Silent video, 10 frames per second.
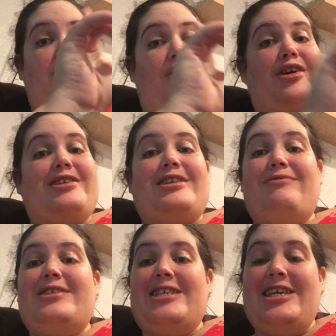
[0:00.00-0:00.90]
August
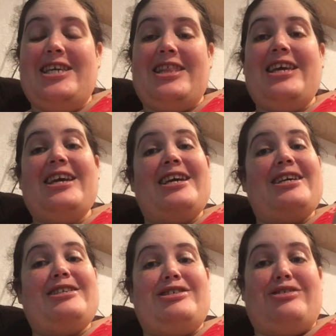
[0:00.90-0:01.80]
17th
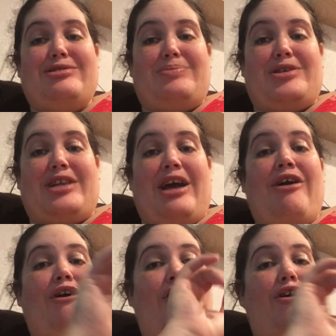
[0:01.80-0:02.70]
is Joe's birthday.
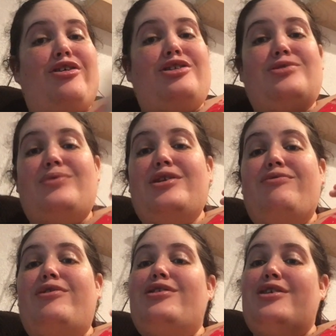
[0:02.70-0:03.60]
August
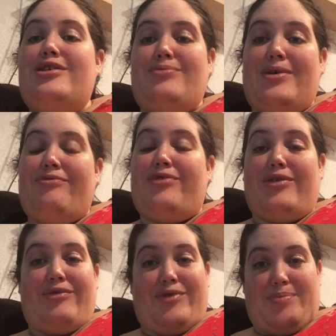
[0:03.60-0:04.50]
24th is when
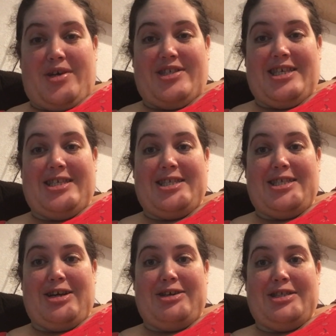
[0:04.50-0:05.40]
Florida football season
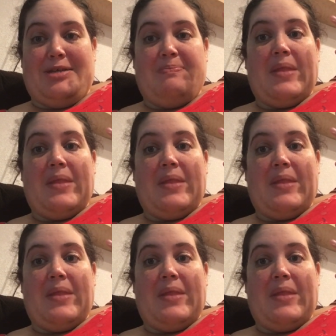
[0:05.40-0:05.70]
starts.